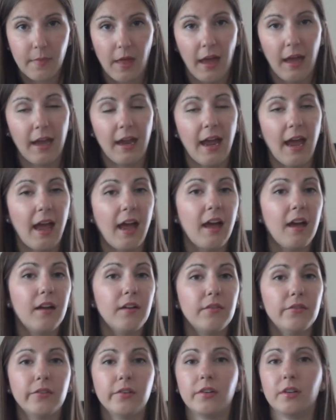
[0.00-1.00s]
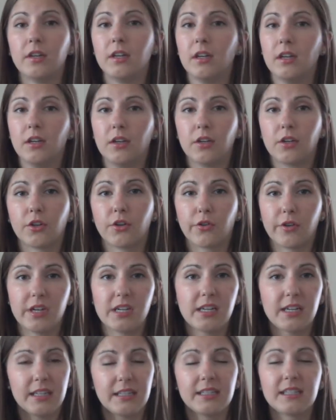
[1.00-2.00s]
I have
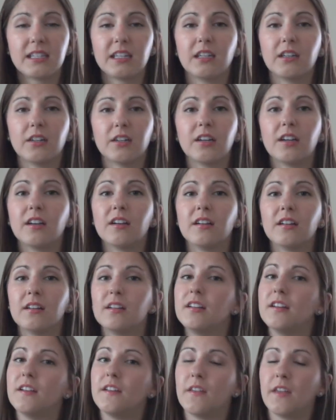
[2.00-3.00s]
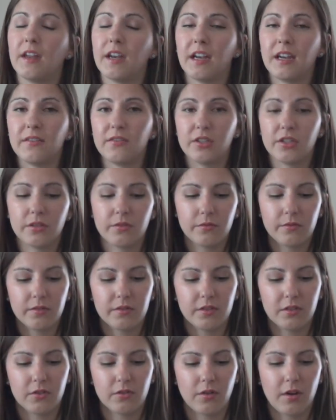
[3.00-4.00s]
green concealer that I've
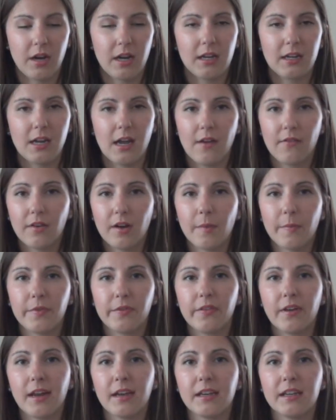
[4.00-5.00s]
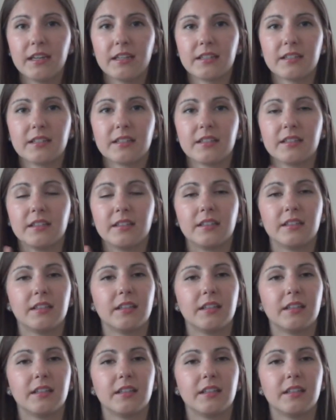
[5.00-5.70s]
used to try and cover up the redness